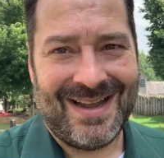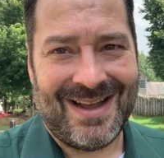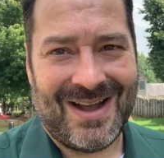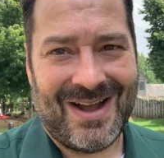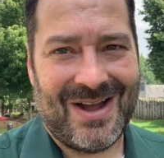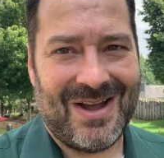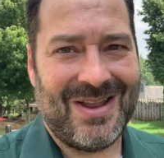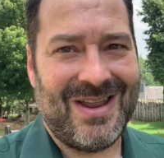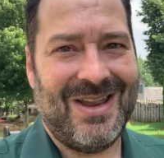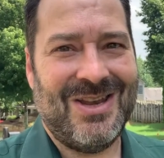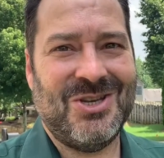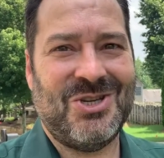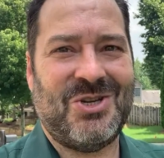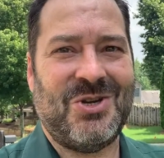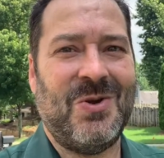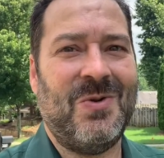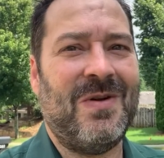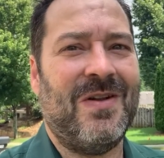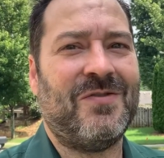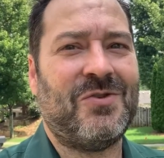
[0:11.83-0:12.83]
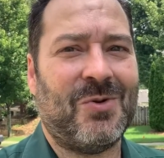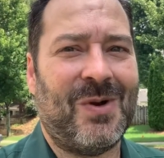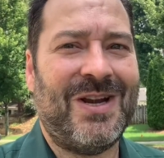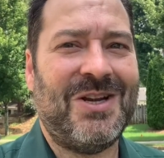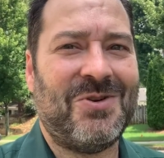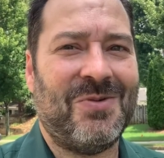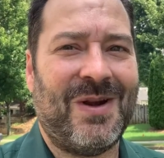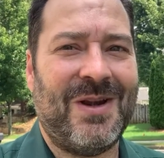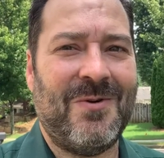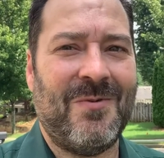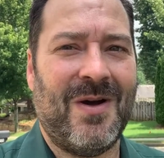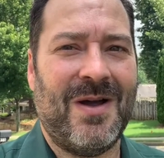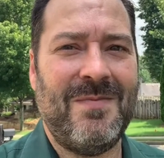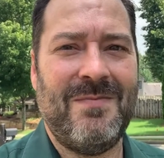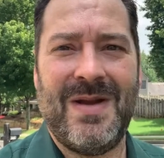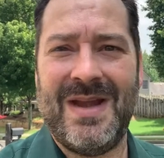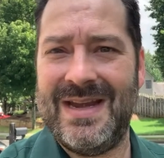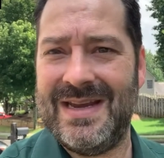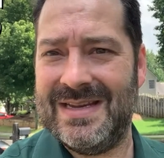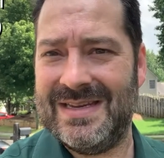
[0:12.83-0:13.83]
Uh, in June of 2021,
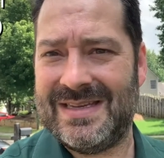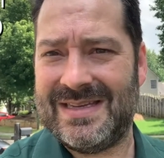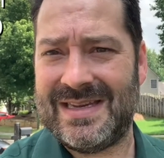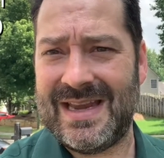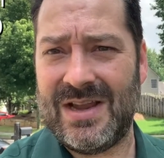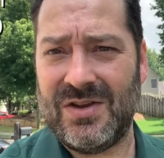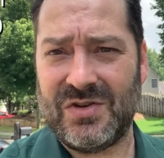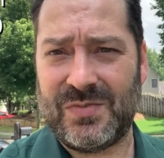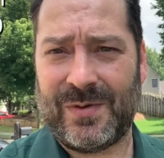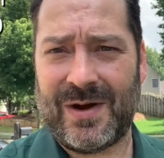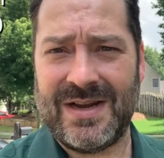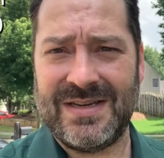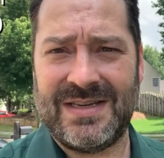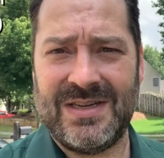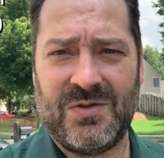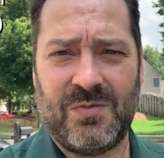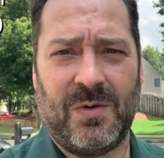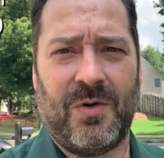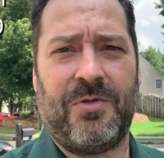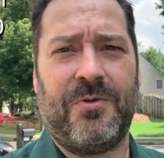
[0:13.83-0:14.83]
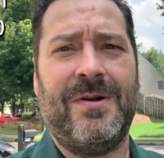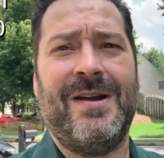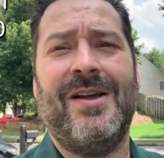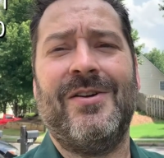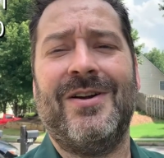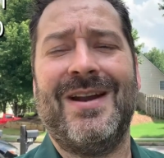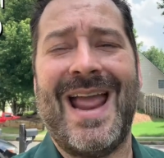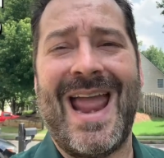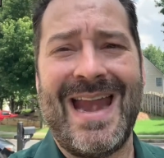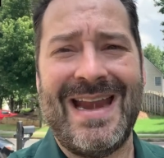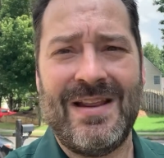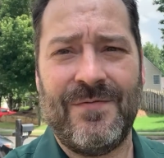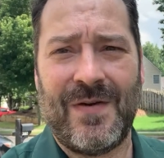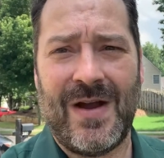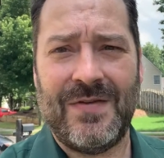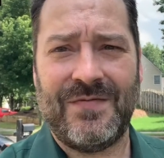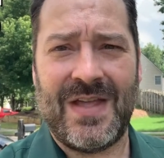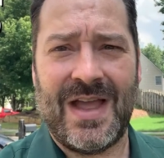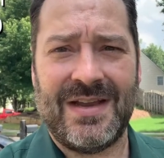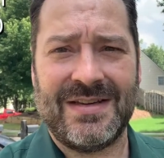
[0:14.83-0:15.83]
median sales prices were
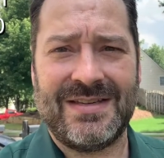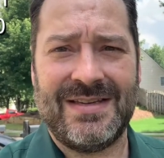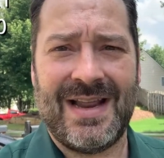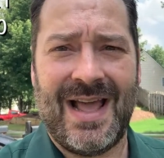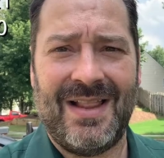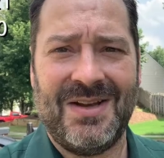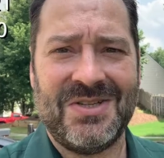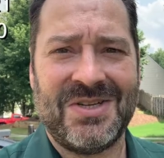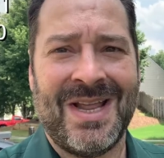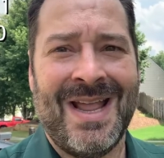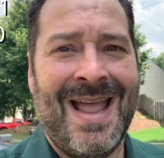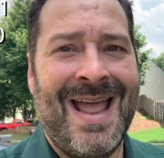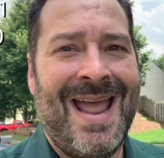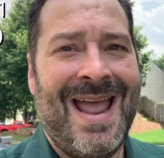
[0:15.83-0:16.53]
$385,000,